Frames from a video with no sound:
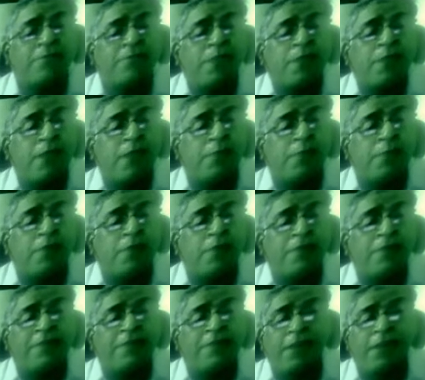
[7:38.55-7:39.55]
Employees in
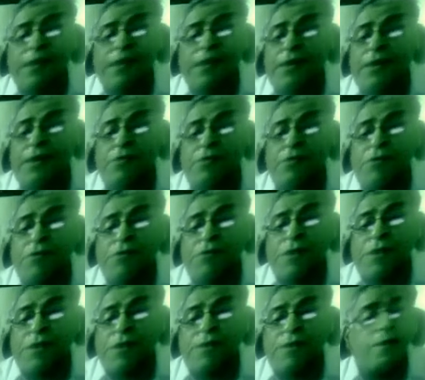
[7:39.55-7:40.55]
India are notified
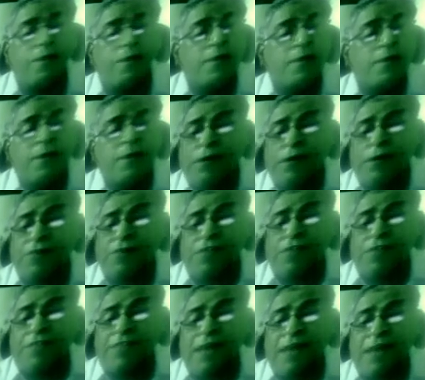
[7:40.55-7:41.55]
of the
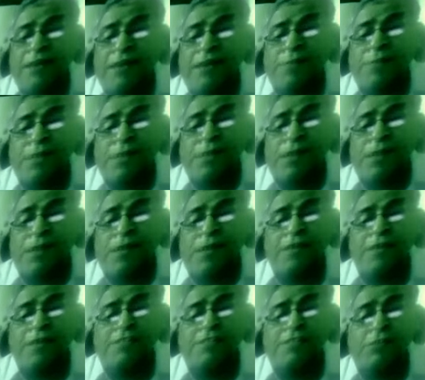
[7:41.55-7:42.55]
salary being increased
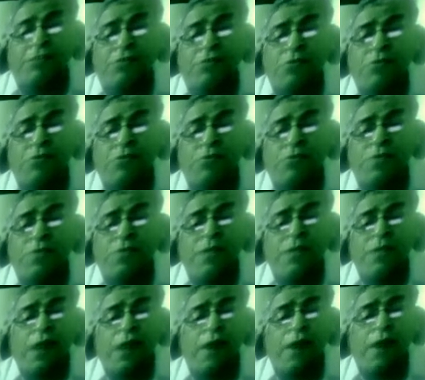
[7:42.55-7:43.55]
through a
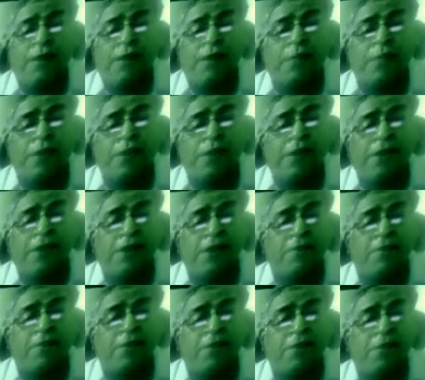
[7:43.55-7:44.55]
hard copy letter given
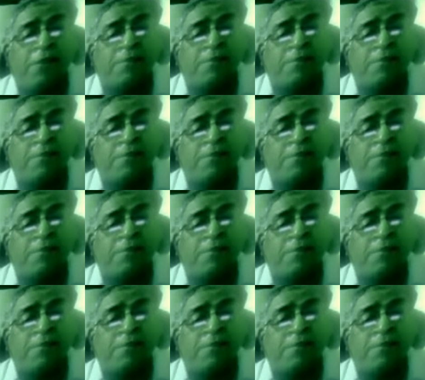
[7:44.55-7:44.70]
to them.